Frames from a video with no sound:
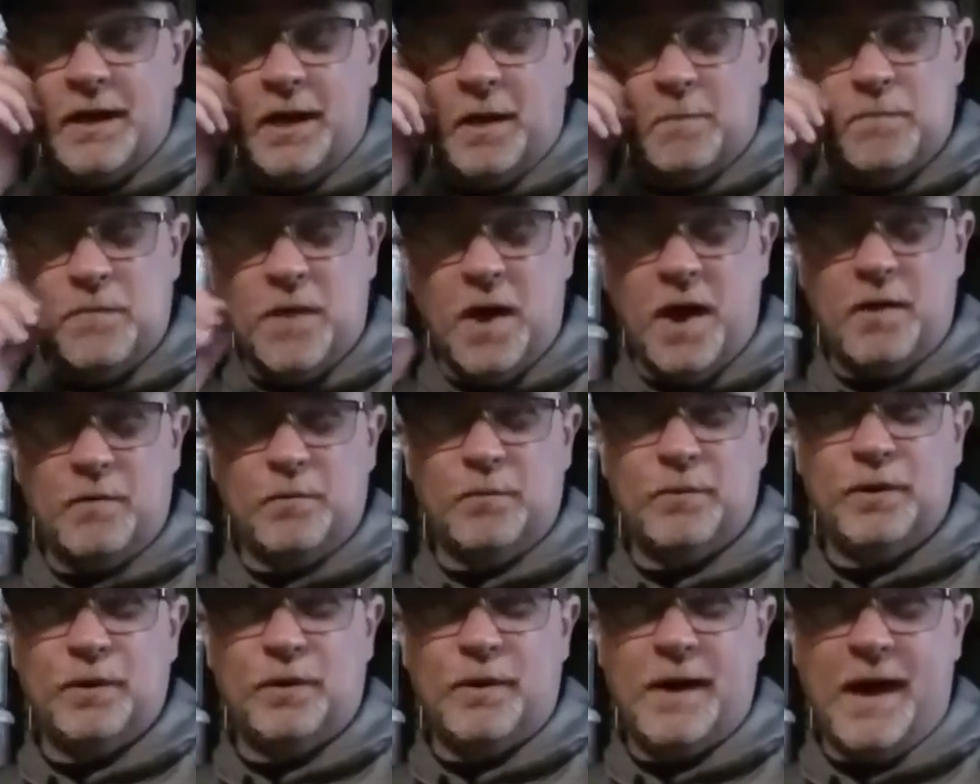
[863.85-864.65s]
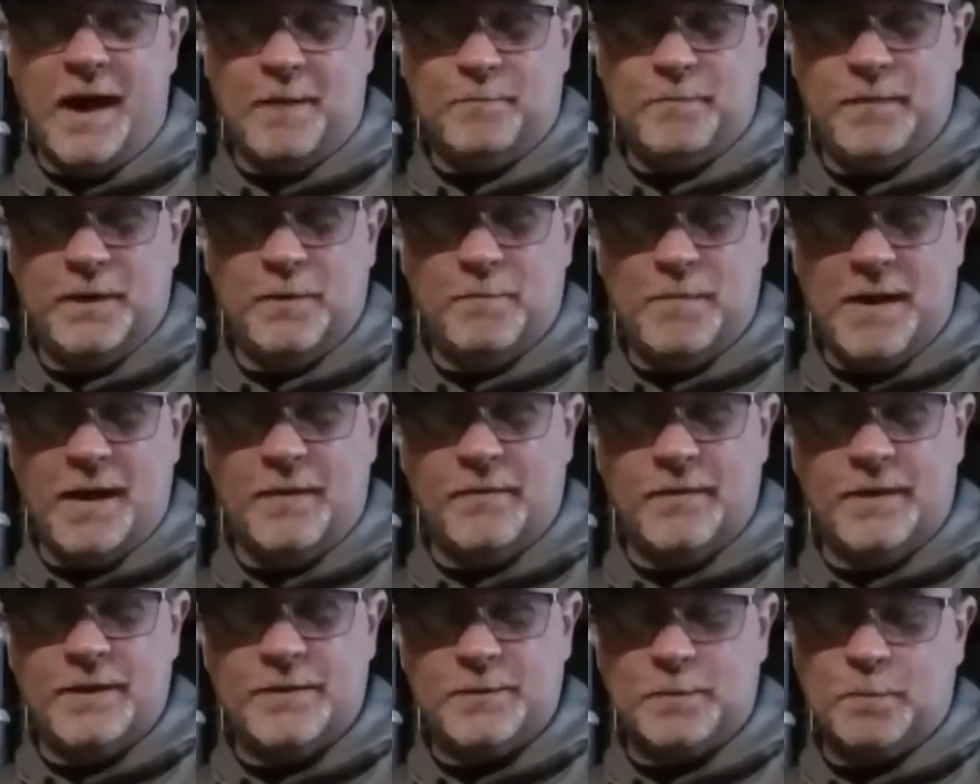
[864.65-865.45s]
I'm not real happy
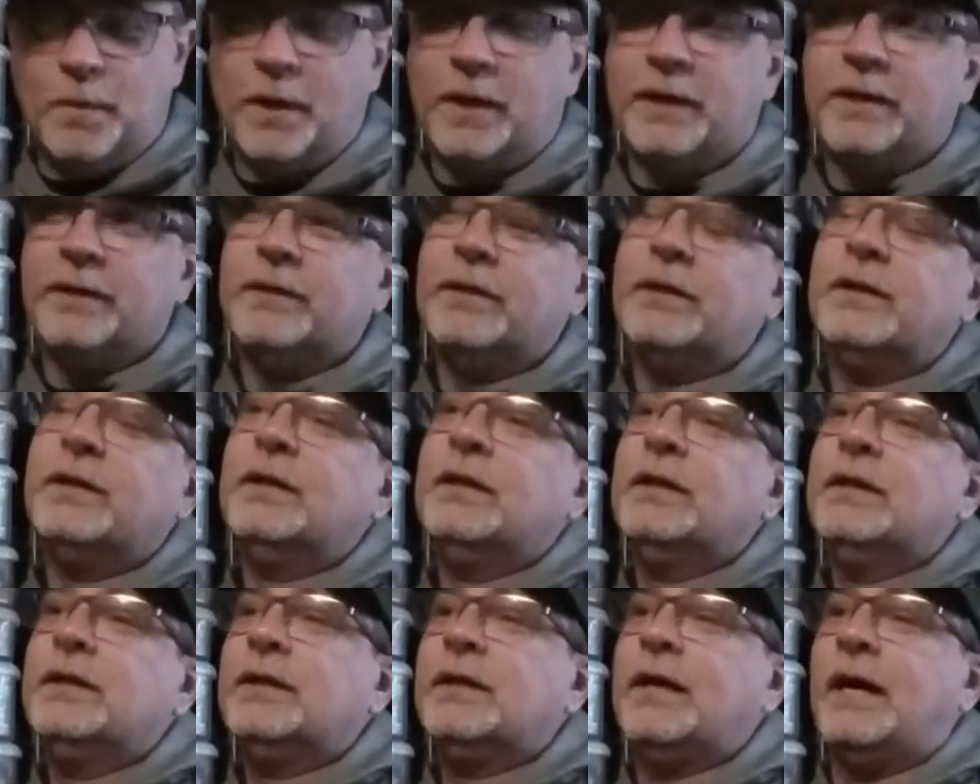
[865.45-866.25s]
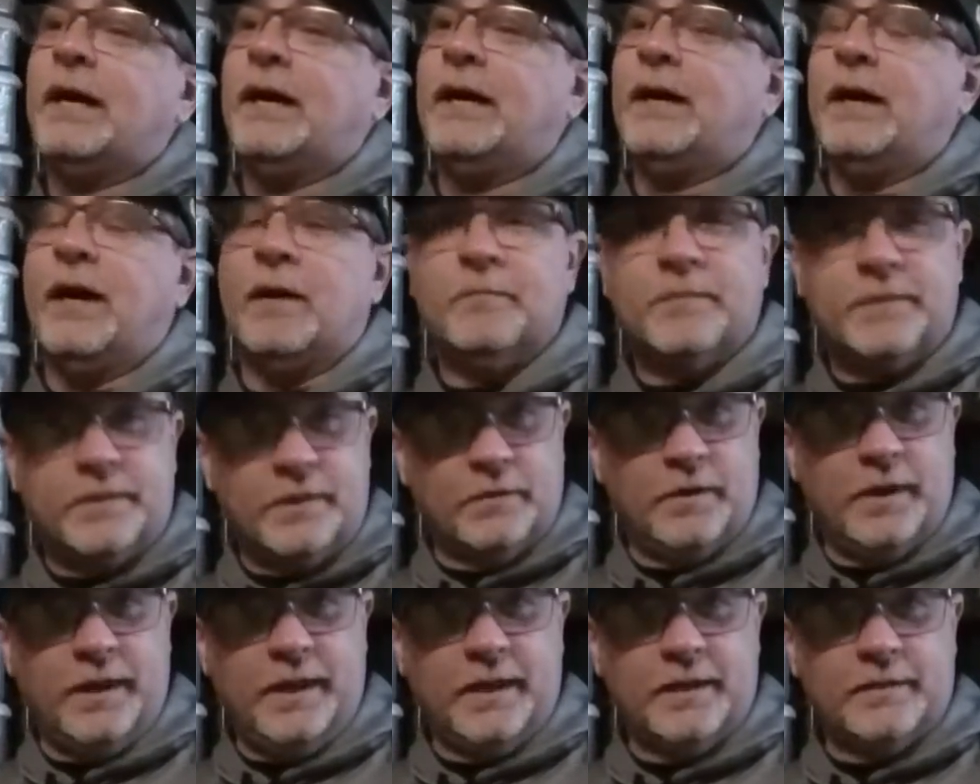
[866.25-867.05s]
about this, but I'm
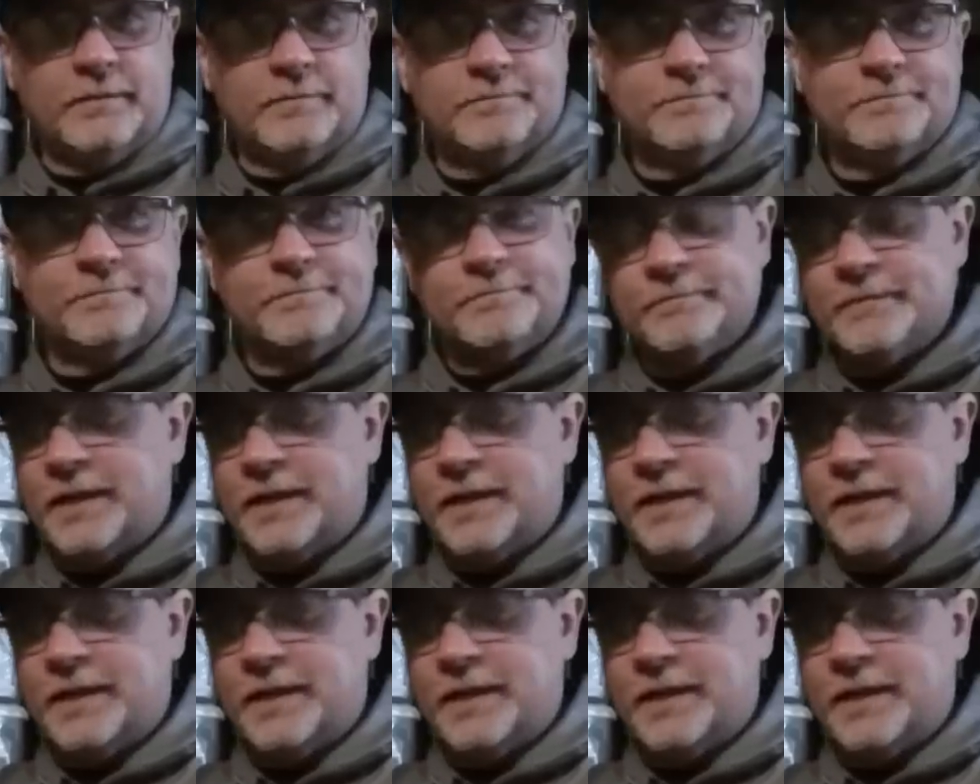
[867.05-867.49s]
doing it.